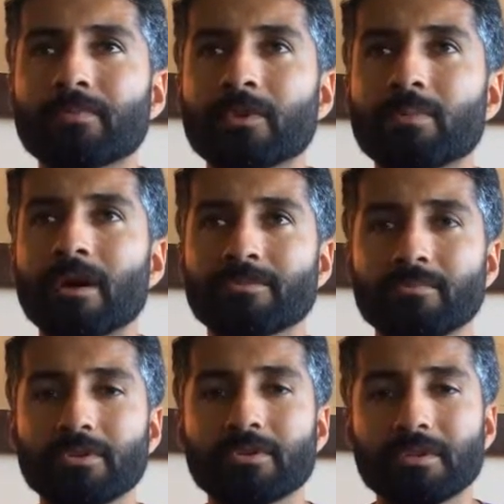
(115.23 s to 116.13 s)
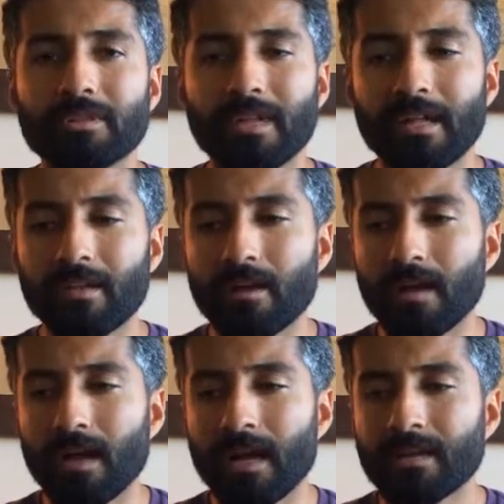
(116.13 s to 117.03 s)
the possibility that
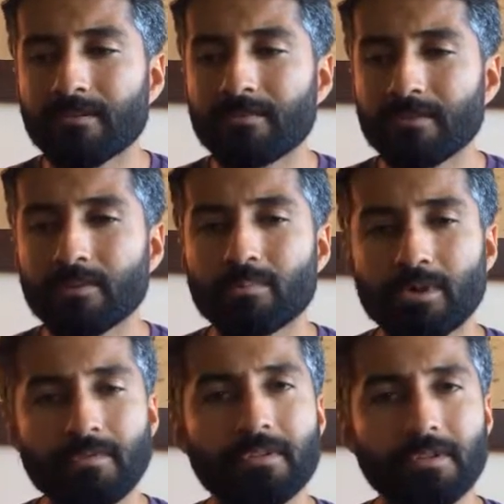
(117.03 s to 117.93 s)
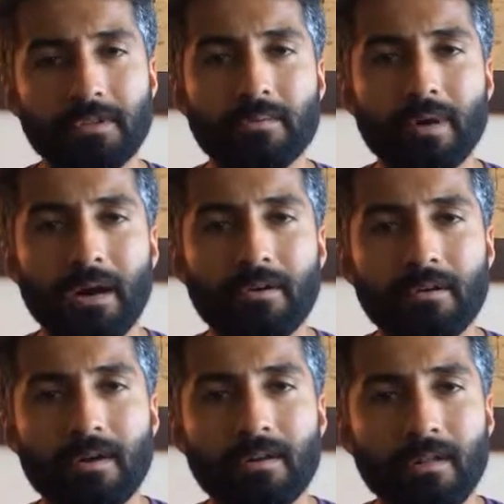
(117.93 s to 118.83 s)
I could feel perfectly about
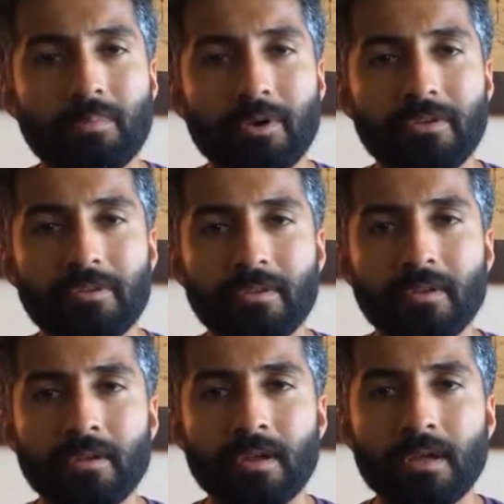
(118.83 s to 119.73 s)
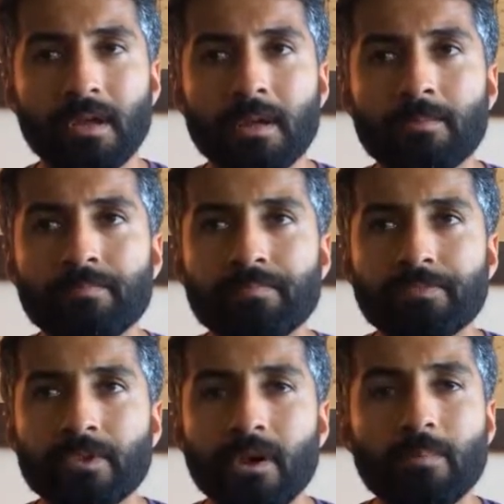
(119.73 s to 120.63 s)
another person
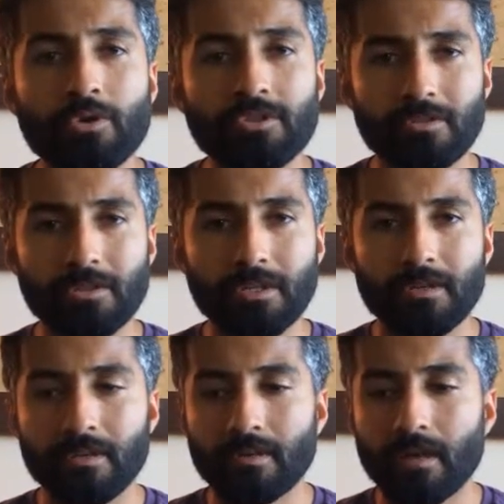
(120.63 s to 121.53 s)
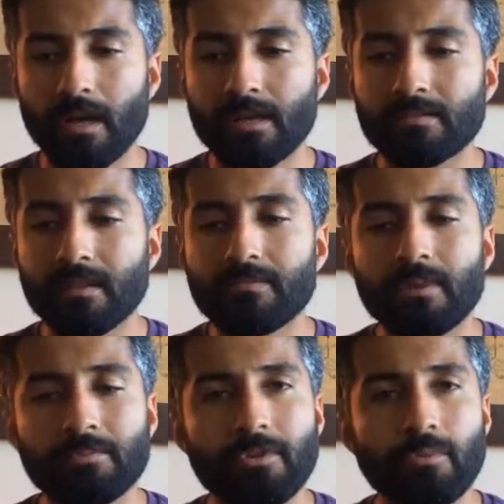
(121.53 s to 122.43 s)
emotionally. I can love
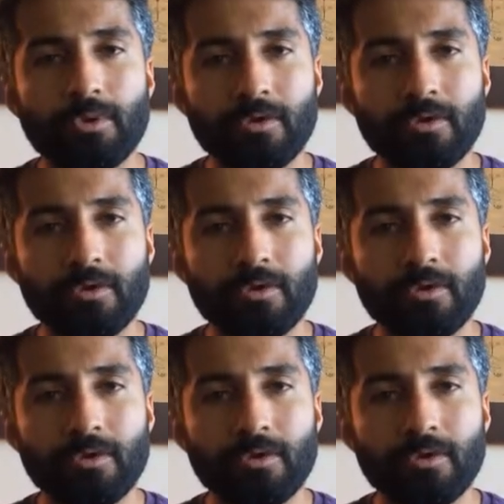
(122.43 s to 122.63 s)
them so